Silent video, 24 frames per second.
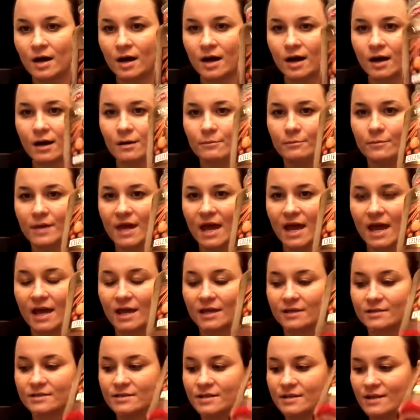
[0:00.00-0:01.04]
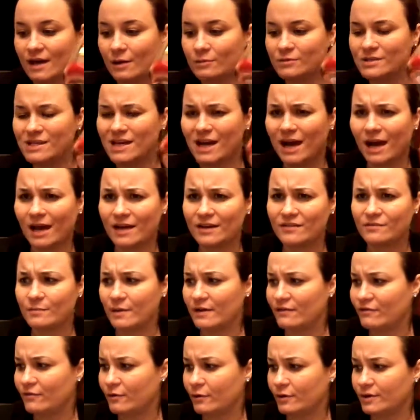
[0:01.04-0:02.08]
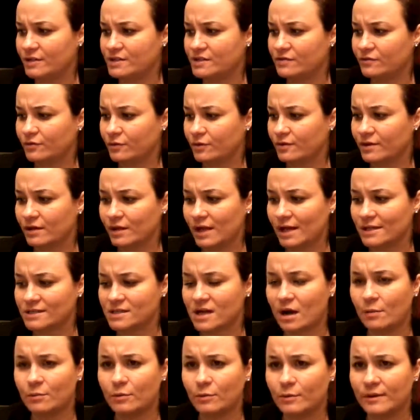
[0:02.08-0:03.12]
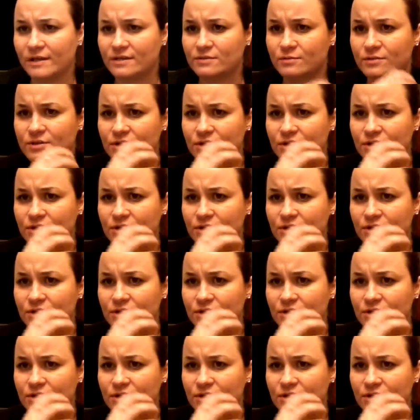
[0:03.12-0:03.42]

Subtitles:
And that was kind of my focus for the last couple weeks,